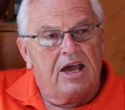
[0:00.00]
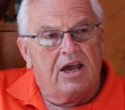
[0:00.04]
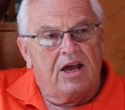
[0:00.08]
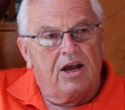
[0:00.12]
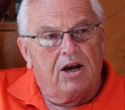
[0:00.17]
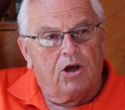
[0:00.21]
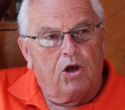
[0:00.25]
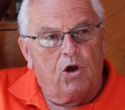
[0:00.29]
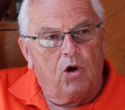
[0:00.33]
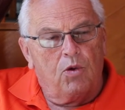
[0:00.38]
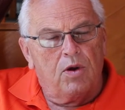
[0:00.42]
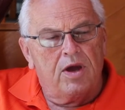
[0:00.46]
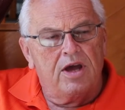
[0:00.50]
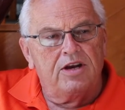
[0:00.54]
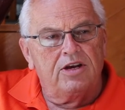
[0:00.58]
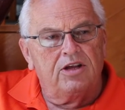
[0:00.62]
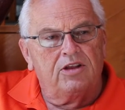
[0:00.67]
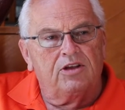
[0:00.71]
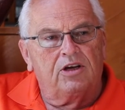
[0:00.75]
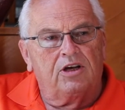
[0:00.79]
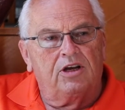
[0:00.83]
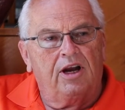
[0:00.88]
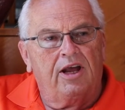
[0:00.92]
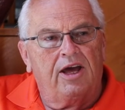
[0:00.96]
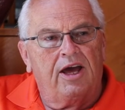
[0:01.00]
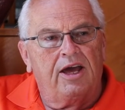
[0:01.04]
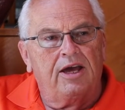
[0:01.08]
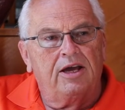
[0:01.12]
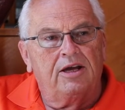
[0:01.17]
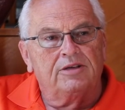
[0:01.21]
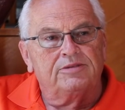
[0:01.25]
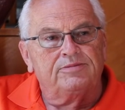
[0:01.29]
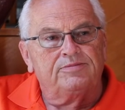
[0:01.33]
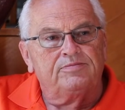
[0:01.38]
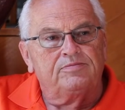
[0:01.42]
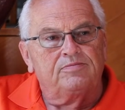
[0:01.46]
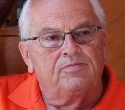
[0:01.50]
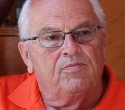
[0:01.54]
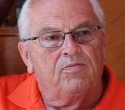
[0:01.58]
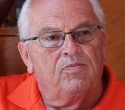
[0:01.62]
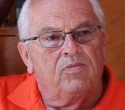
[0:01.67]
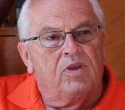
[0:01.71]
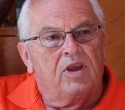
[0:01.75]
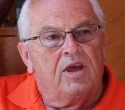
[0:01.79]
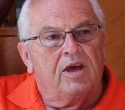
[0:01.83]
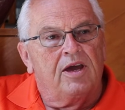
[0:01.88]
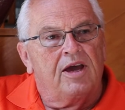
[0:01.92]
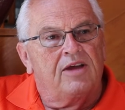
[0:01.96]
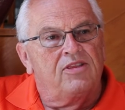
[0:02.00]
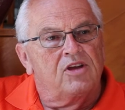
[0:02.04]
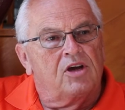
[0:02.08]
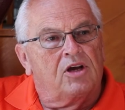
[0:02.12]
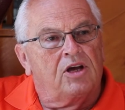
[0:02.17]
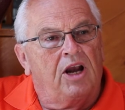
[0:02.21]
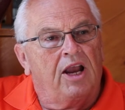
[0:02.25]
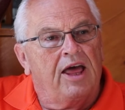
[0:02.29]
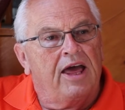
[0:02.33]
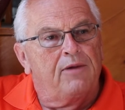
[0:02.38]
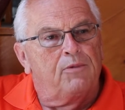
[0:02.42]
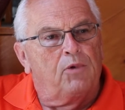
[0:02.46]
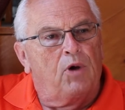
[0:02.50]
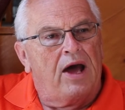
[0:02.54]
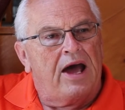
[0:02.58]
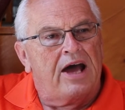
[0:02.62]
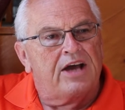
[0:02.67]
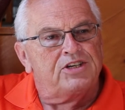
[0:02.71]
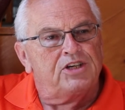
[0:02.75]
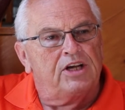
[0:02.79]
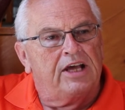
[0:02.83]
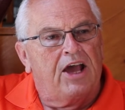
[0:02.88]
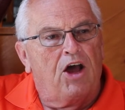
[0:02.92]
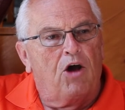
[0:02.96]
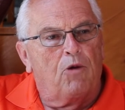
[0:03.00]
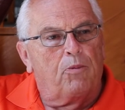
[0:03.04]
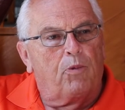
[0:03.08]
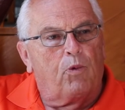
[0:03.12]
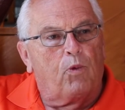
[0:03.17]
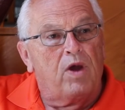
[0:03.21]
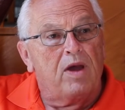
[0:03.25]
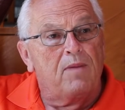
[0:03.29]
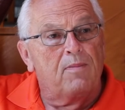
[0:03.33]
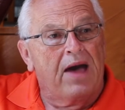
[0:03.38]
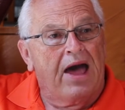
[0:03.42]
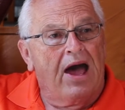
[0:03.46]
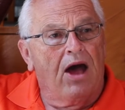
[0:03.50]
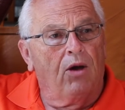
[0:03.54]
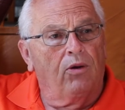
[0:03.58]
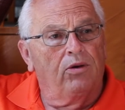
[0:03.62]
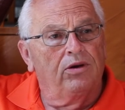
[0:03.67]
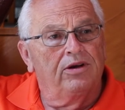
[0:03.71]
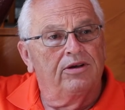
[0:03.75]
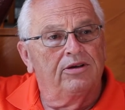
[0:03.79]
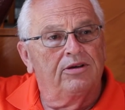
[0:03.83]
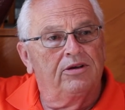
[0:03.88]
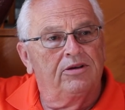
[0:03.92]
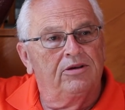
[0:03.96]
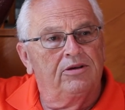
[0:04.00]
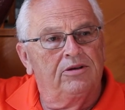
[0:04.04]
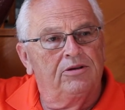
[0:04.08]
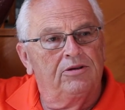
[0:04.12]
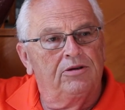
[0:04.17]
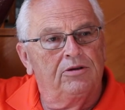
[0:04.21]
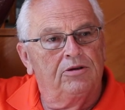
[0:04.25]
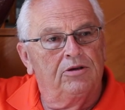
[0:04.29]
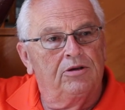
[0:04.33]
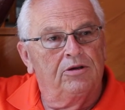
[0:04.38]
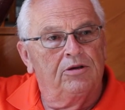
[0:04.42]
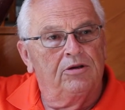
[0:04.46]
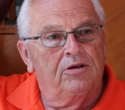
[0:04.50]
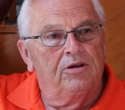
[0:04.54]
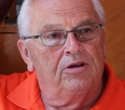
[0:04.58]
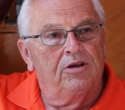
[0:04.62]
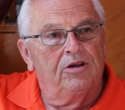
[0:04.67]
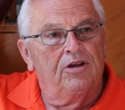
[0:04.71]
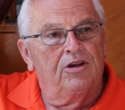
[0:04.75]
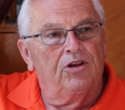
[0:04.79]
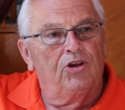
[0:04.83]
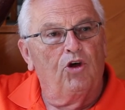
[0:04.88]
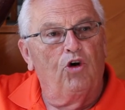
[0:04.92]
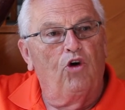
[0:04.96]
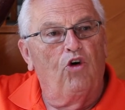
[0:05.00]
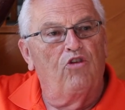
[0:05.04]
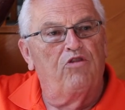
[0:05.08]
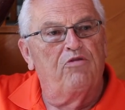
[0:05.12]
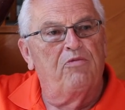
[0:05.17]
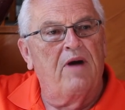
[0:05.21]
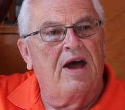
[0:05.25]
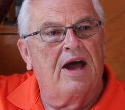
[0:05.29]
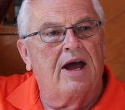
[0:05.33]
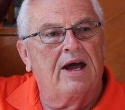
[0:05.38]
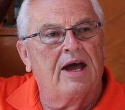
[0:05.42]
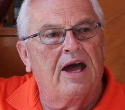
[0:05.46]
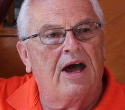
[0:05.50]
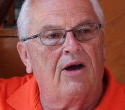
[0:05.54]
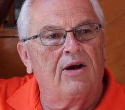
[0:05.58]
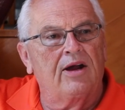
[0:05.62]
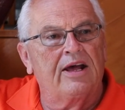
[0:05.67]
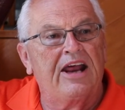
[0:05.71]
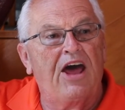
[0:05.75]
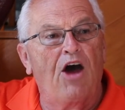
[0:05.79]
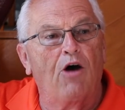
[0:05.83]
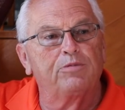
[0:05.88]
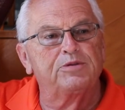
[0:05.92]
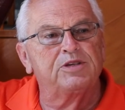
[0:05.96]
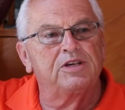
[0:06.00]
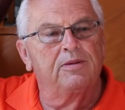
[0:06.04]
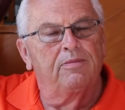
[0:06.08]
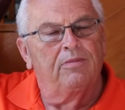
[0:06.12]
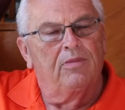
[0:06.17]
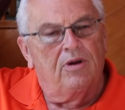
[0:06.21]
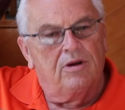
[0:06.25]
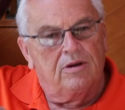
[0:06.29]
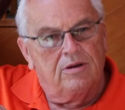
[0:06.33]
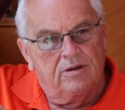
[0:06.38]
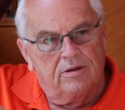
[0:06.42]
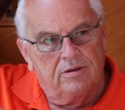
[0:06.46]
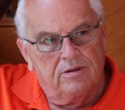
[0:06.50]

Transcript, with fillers: It'll go into the clay, and the clay will actually help rebound the hoof back out. It helps him